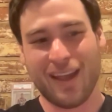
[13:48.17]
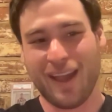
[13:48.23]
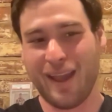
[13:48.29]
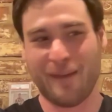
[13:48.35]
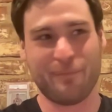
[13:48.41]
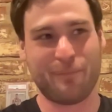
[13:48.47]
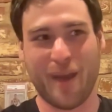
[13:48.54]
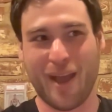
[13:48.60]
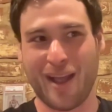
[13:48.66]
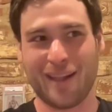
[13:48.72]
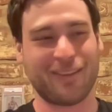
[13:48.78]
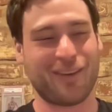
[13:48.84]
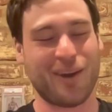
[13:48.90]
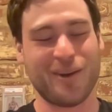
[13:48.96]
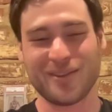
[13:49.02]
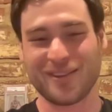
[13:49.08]
and bad
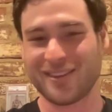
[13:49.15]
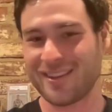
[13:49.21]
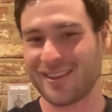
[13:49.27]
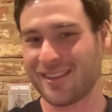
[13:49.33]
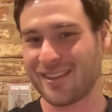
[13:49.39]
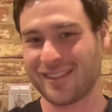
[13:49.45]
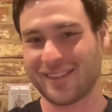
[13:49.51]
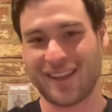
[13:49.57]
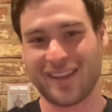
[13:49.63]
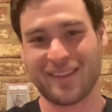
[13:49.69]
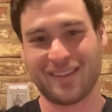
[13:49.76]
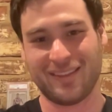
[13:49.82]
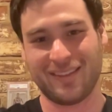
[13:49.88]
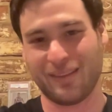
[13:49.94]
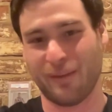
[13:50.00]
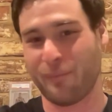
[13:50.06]
coaches
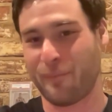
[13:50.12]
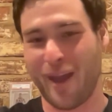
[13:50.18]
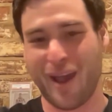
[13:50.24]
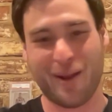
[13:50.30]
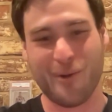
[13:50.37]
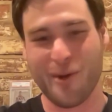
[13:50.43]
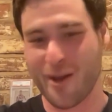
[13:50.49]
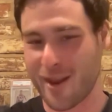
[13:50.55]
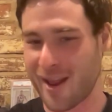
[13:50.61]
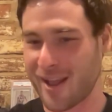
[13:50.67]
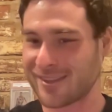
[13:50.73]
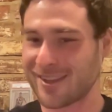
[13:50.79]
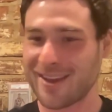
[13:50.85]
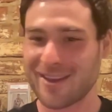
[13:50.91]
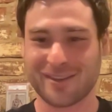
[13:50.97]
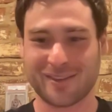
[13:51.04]
and a bad
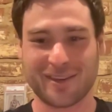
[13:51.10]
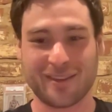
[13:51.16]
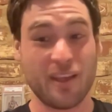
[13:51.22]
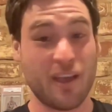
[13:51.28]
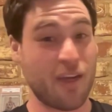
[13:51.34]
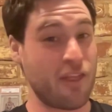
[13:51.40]
organization,